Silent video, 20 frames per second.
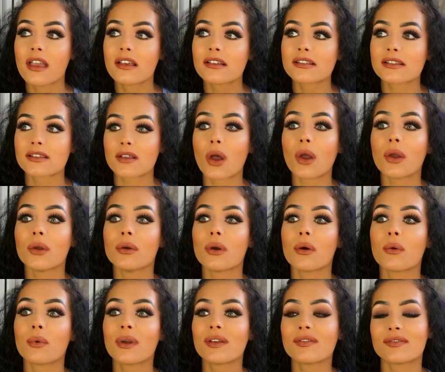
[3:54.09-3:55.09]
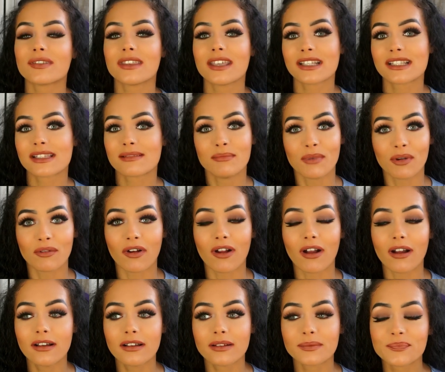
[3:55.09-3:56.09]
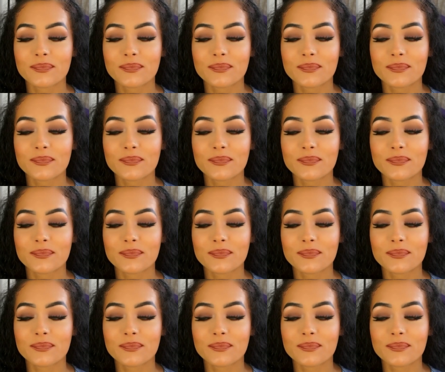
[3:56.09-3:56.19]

So with this mirror,